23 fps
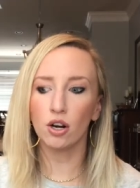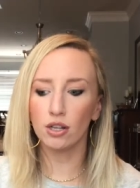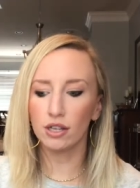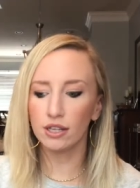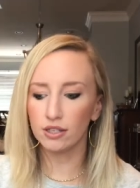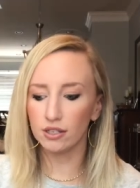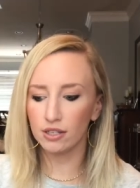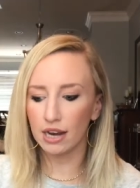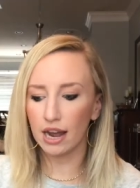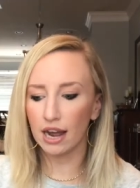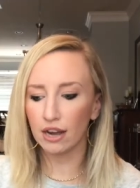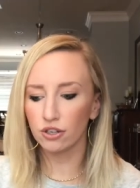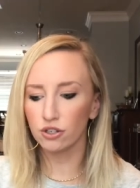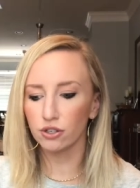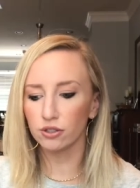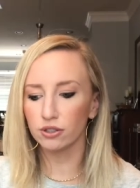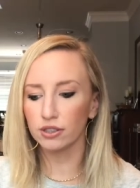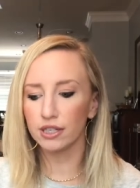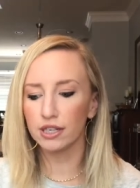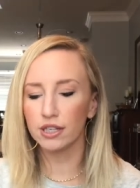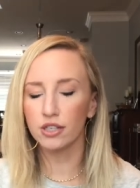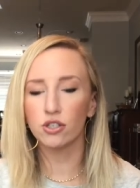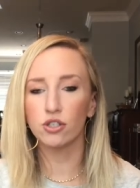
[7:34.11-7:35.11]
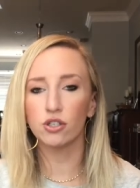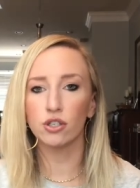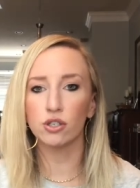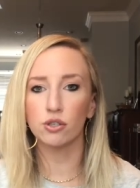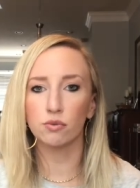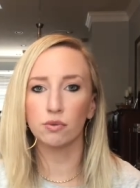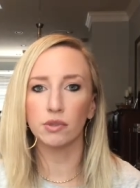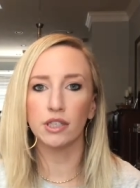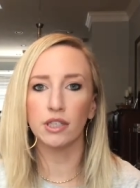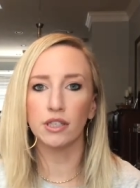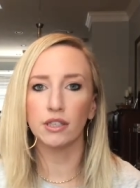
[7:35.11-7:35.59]
it naturally is
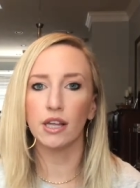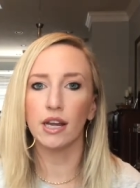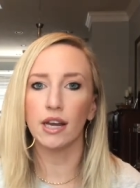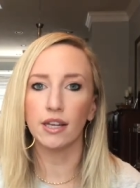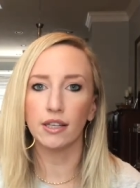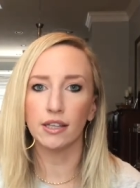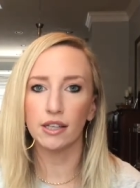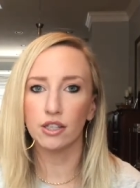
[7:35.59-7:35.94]
just really light.